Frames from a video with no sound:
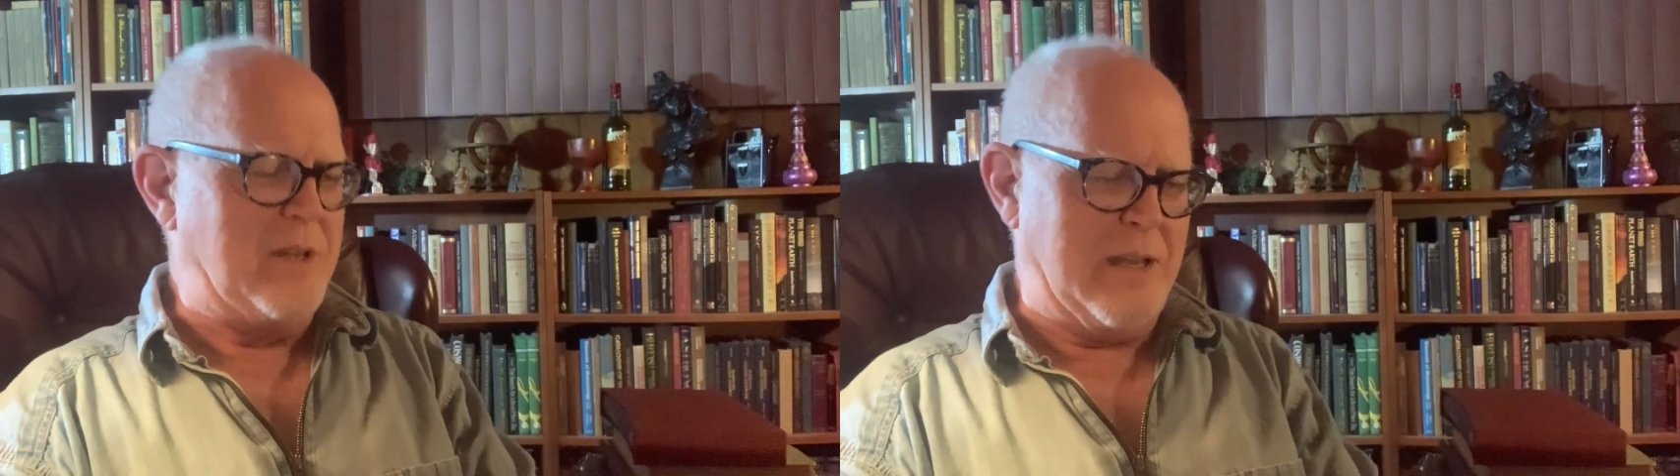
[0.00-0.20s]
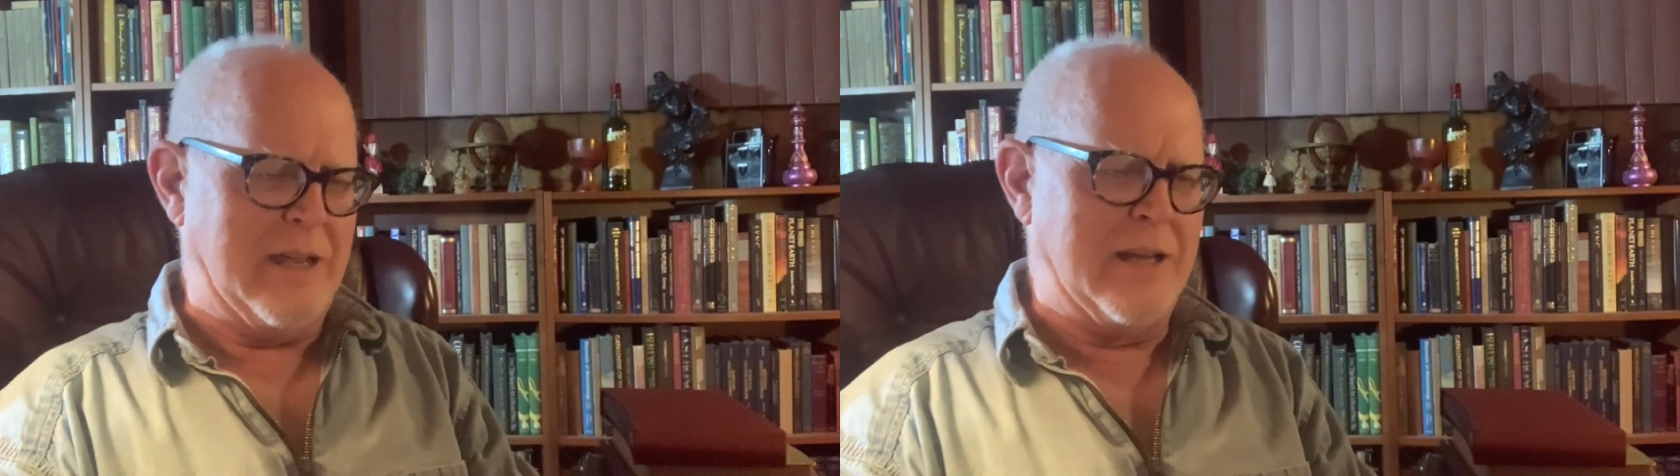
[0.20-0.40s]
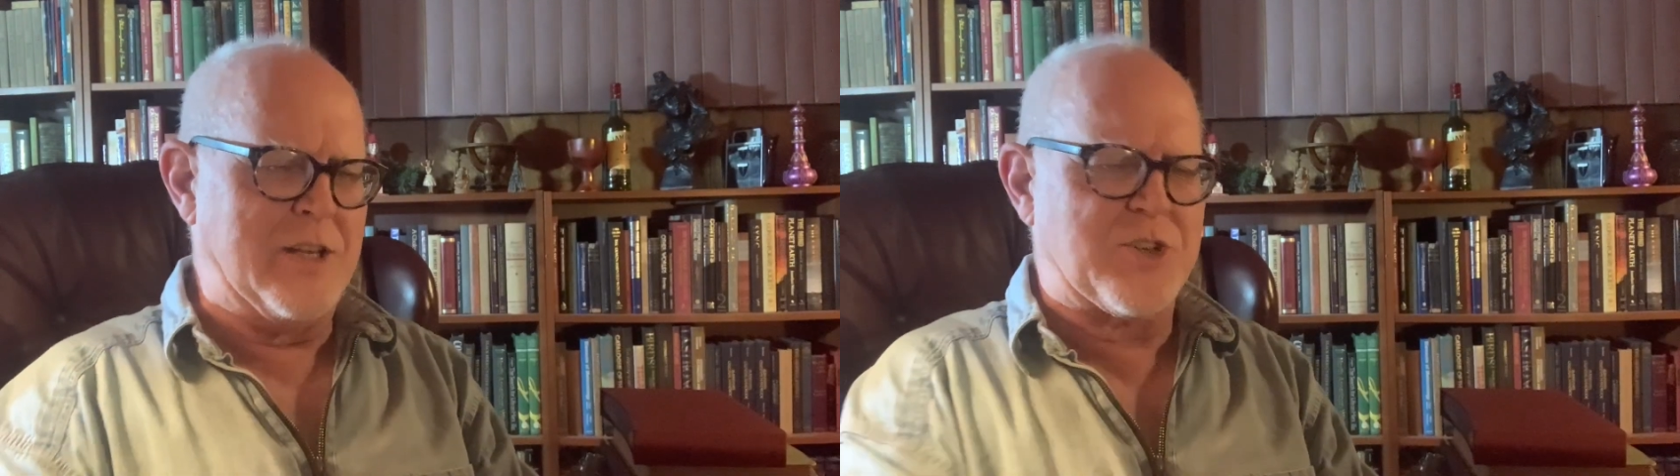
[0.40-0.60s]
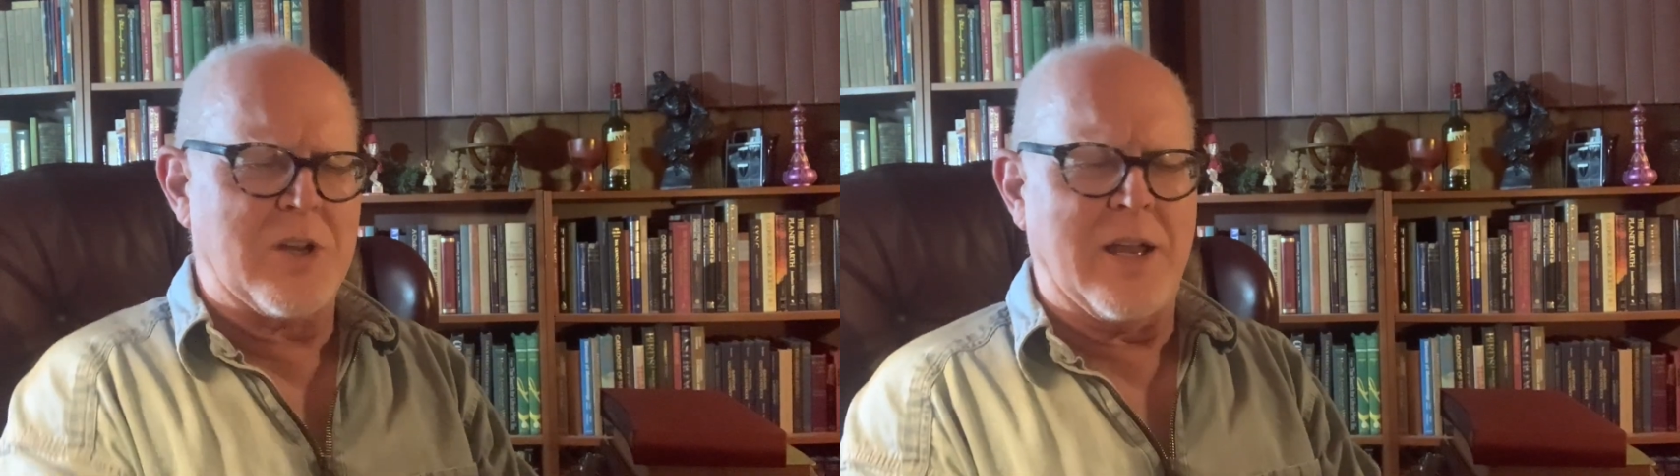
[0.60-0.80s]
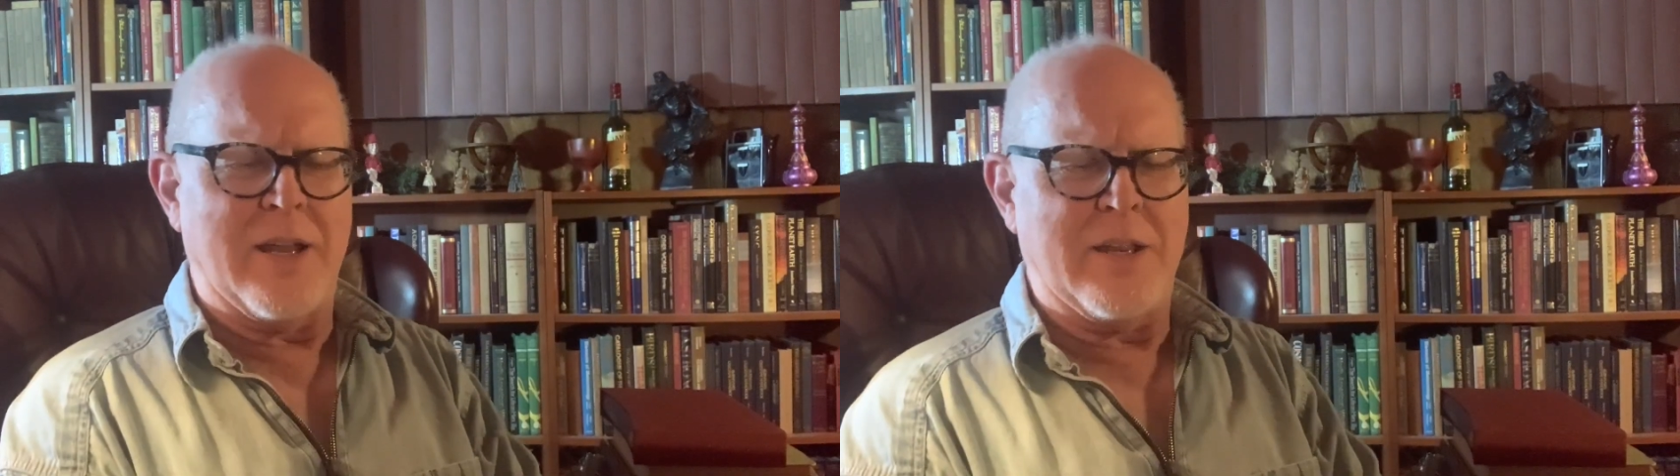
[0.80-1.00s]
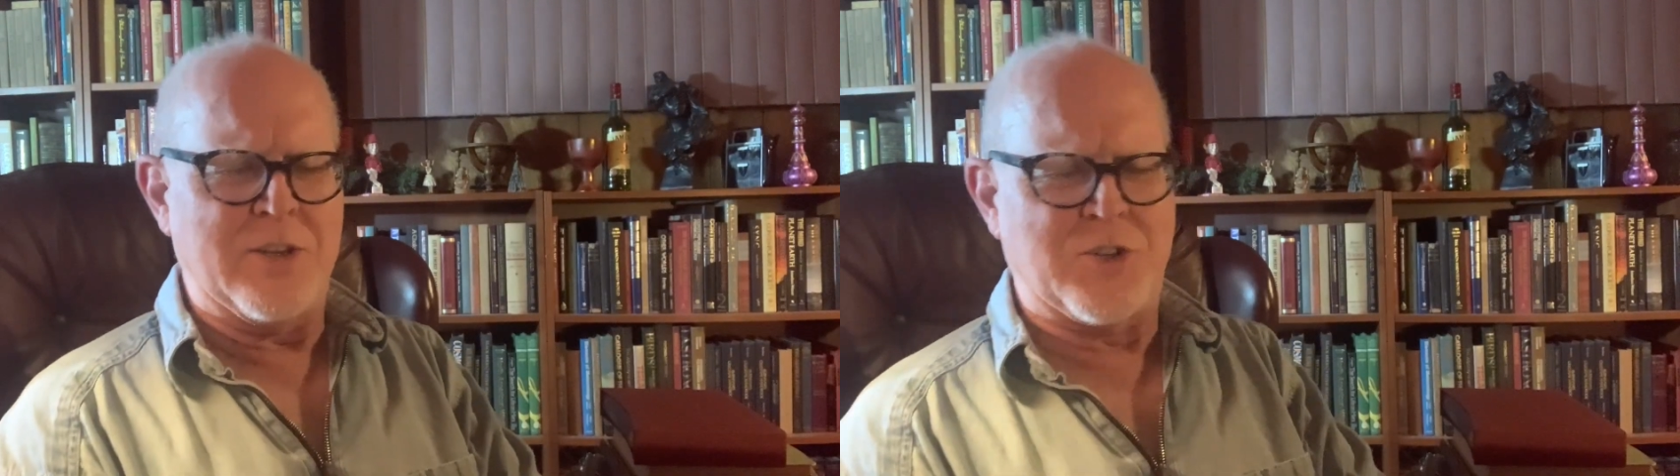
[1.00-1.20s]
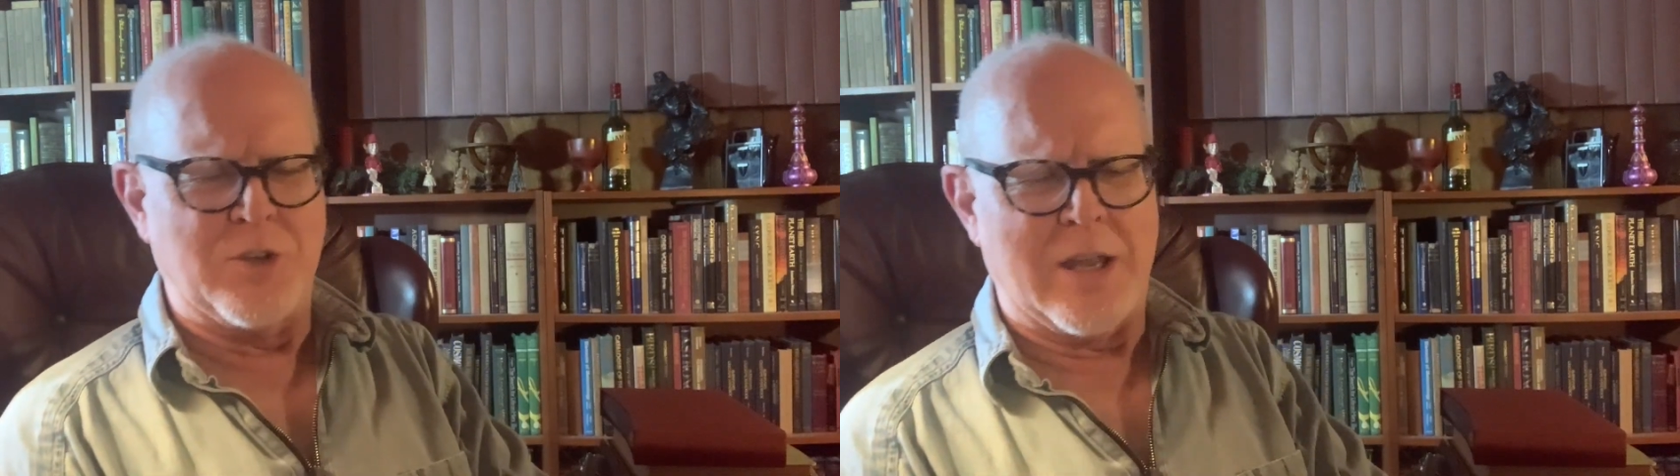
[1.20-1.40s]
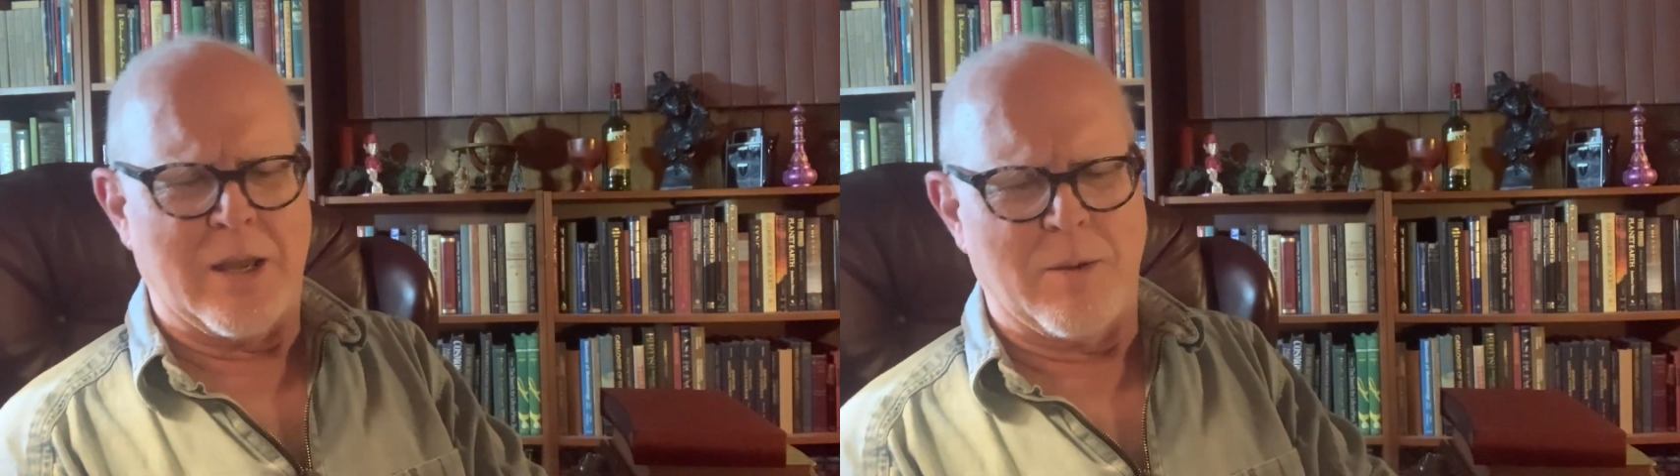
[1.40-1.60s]
and it's his
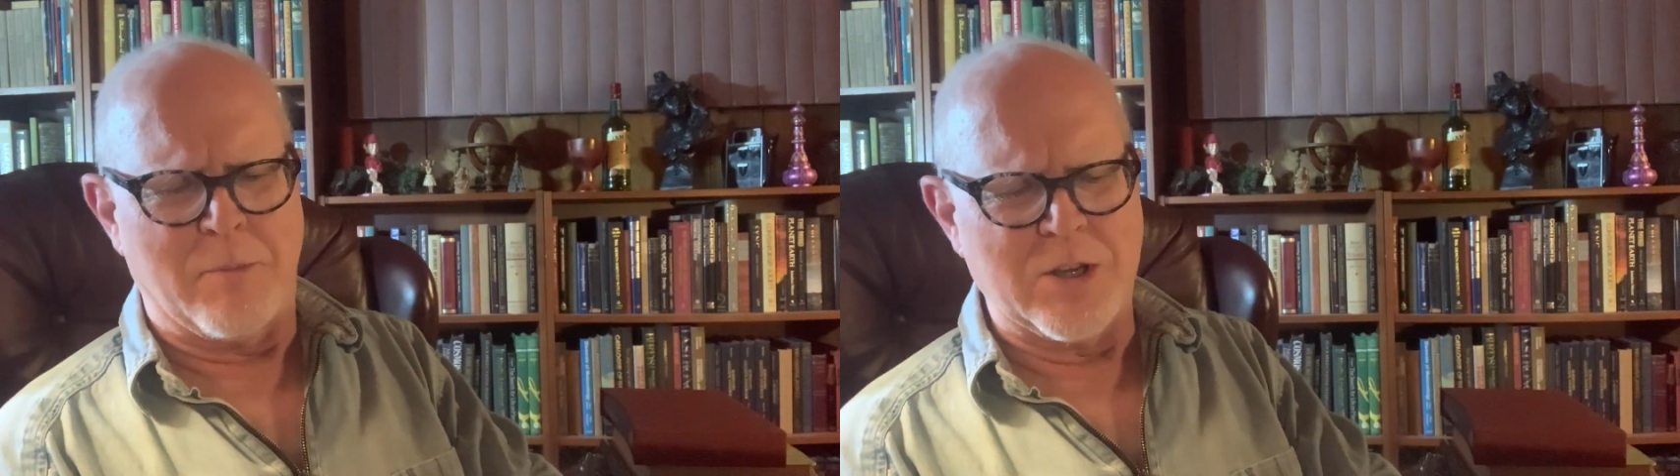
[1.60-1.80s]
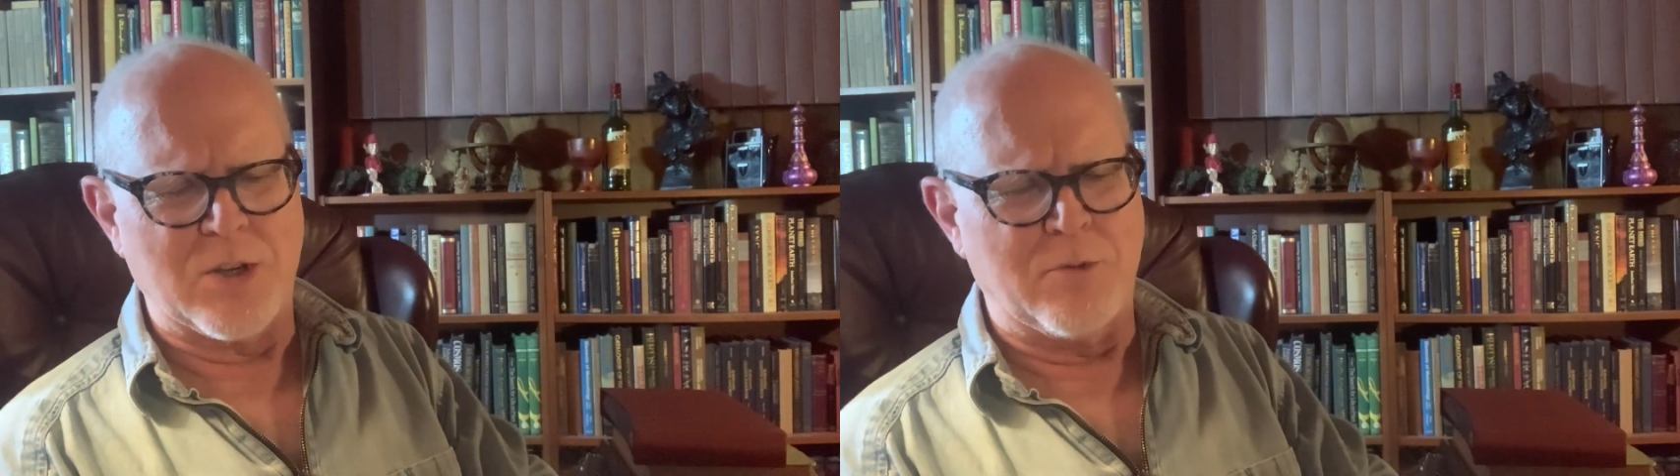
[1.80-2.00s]
bunch